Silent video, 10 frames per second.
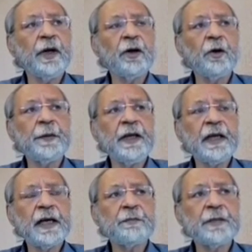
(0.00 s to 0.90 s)
we're
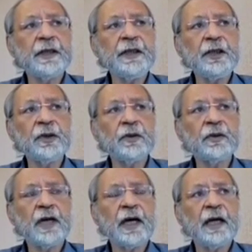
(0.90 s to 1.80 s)
opening up a
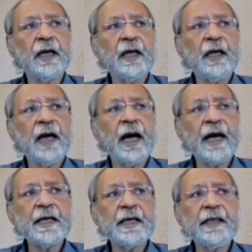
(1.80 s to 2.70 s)
new
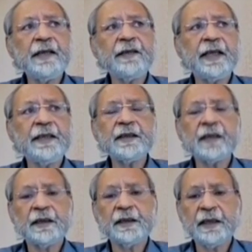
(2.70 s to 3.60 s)
R&D
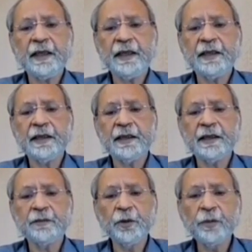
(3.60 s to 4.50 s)
center in
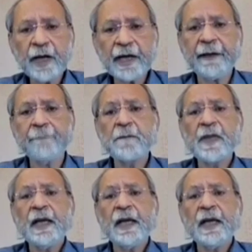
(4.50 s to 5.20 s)
uh, Mumbai,